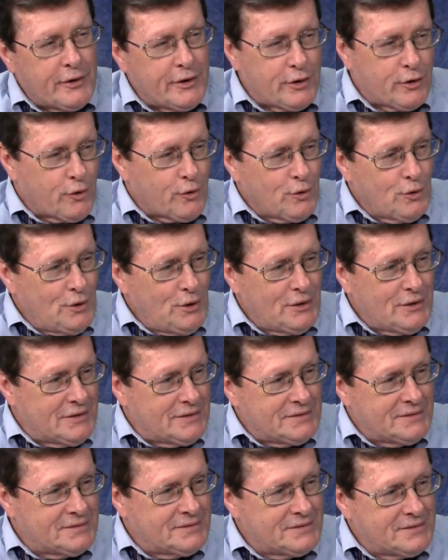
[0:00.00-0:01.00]
girl,
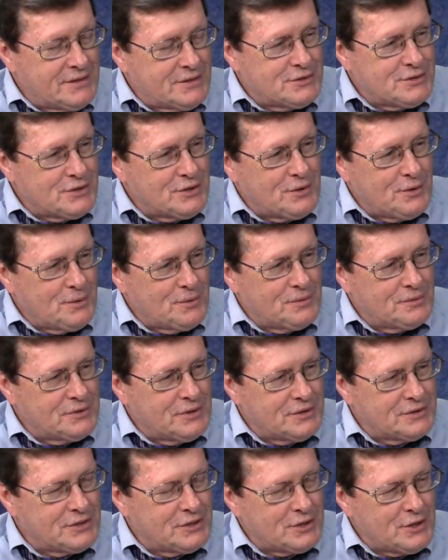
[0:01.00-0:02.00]
and did you go yes.
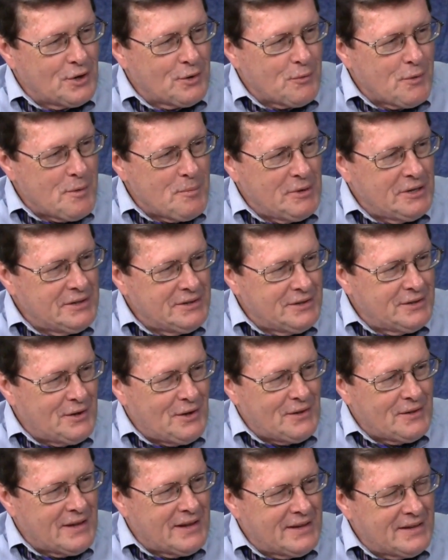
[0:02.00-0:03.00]
into young women?
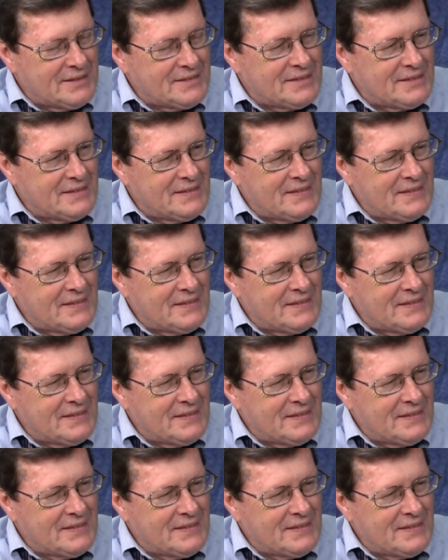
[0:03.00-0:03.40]
yes, my mother